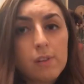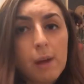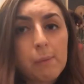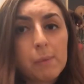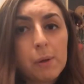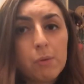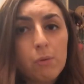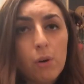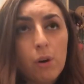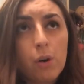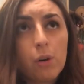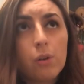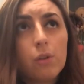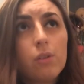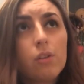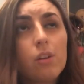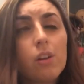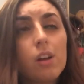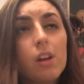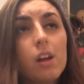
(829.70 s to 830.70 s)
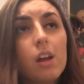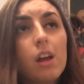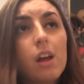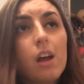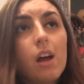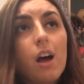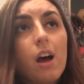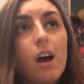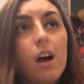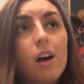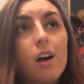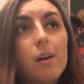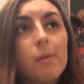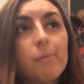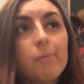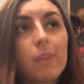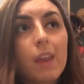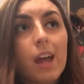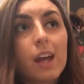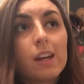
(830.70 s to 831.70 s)
of Abbey Road,
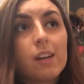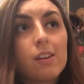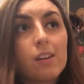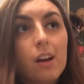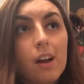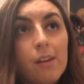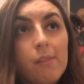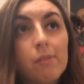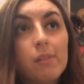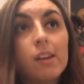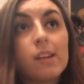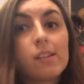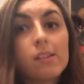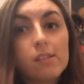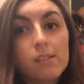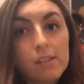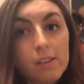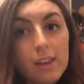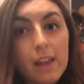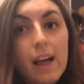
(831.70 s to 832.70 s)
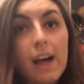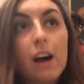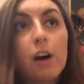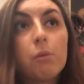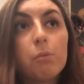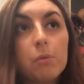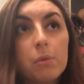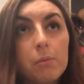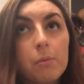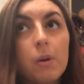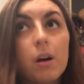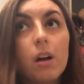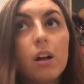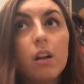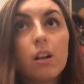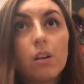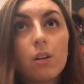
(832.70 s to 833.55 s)
I've listened to that album a